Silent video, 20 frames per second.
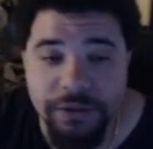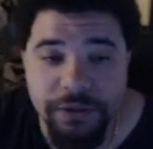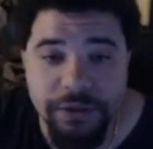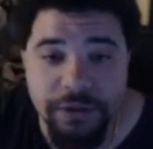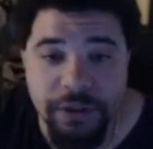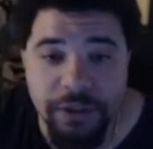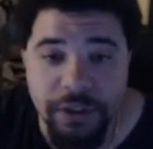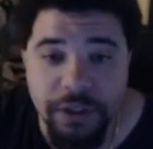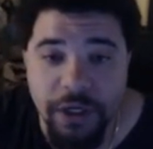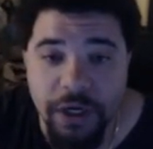
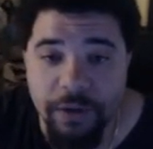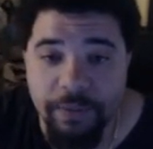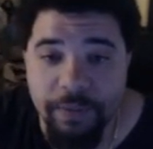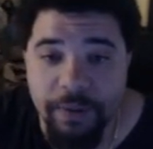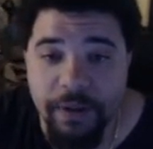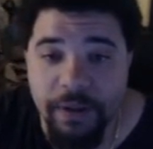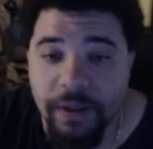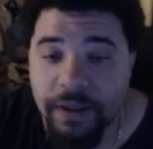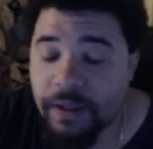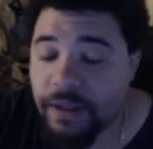you're gonna
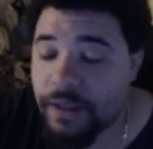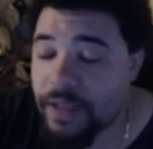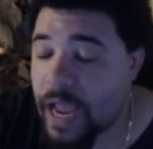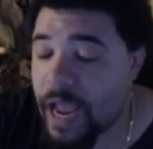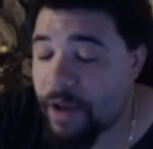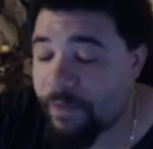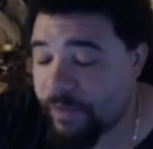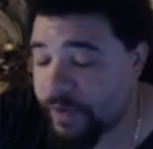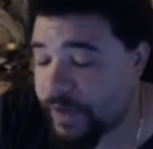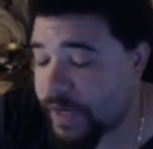be
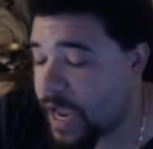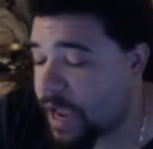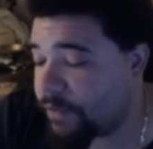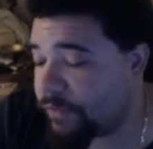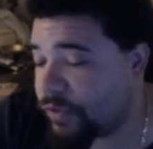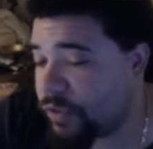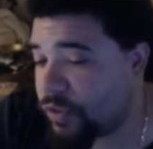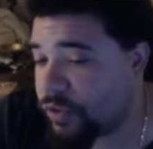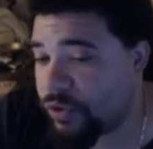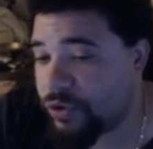having to
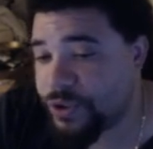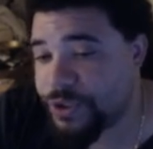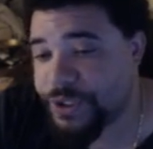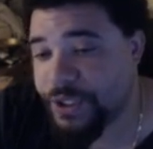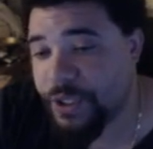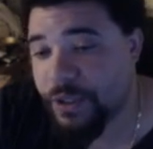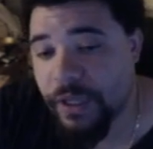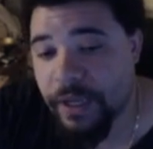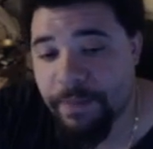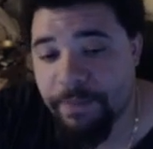have the third
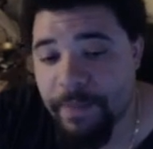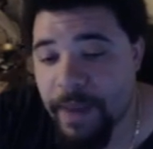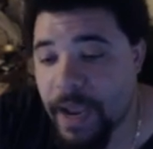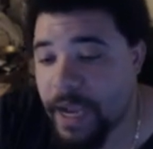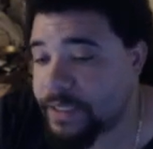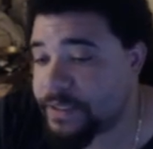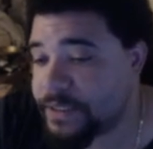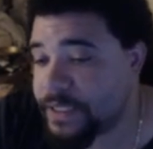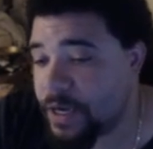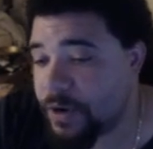skill like
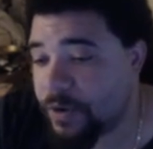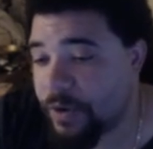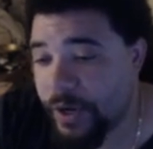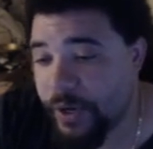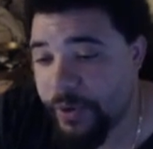maxed out,